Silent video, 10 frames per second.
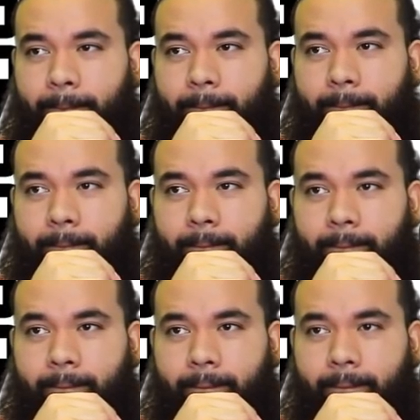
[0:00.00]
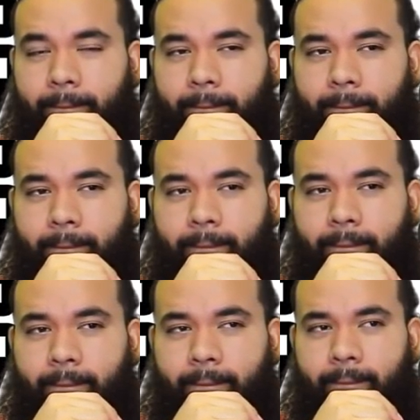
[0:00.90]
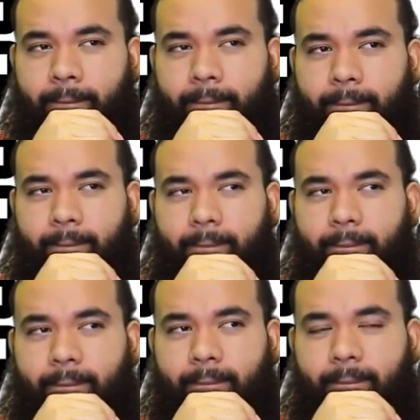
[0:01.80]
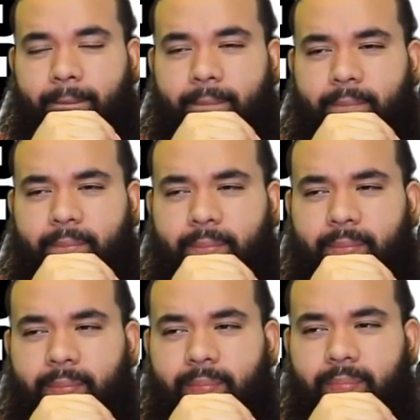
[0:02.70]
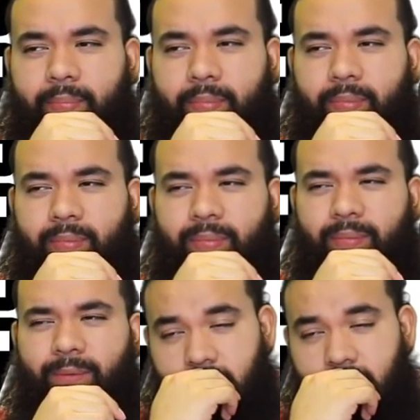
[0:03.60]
The person shown says nothing.